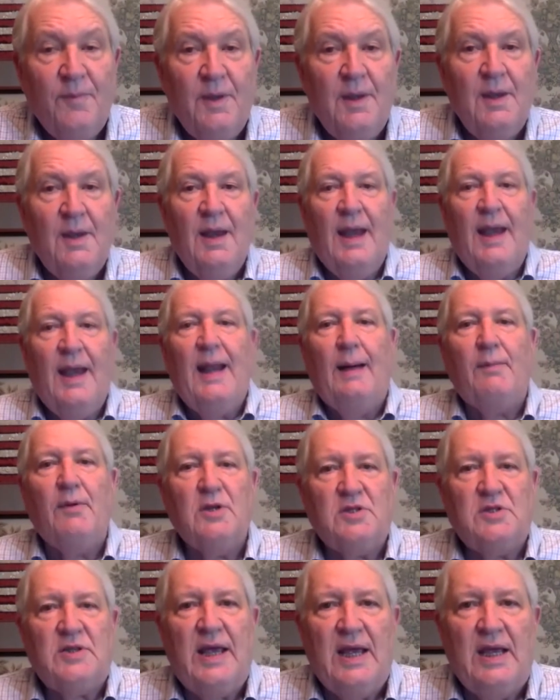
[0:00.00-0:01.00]
And I'm going to
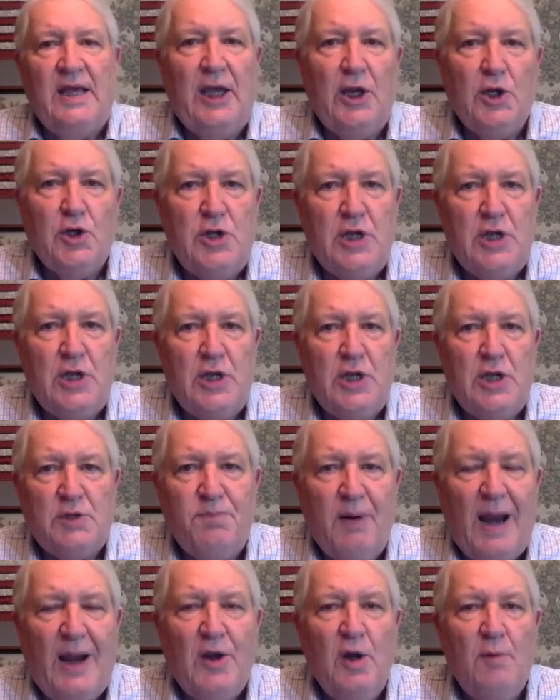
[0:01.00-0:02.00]
say again this
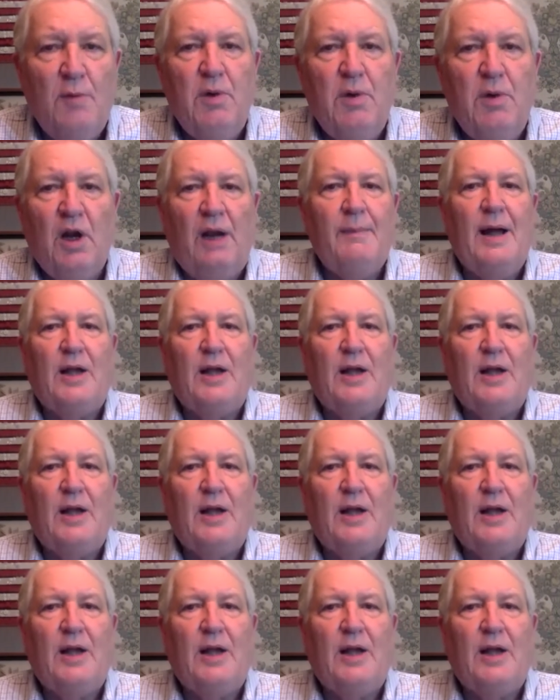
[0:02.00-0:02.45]
brand new book about